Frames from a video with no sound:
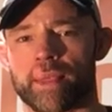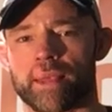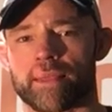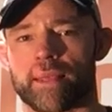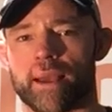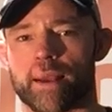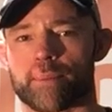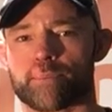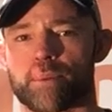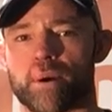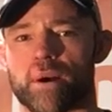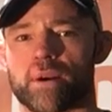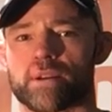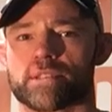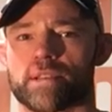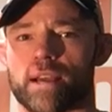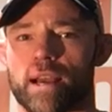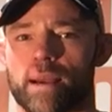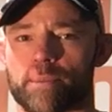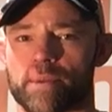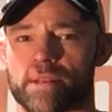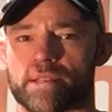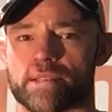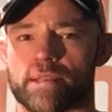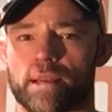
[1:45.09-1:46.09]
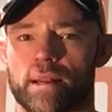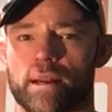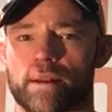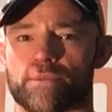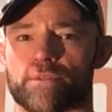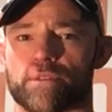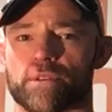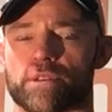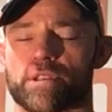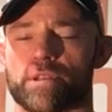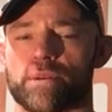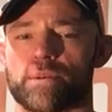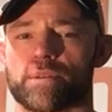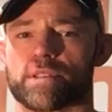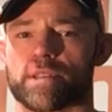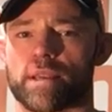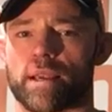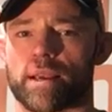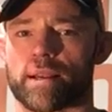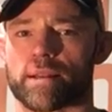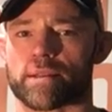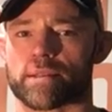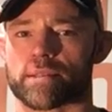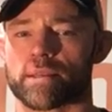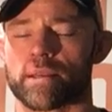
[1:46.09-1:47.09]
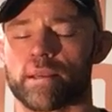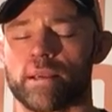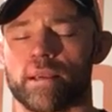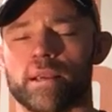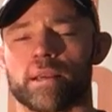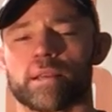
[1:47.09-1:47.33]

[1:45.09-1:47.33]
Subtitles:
That part time is set up for 2 seconds.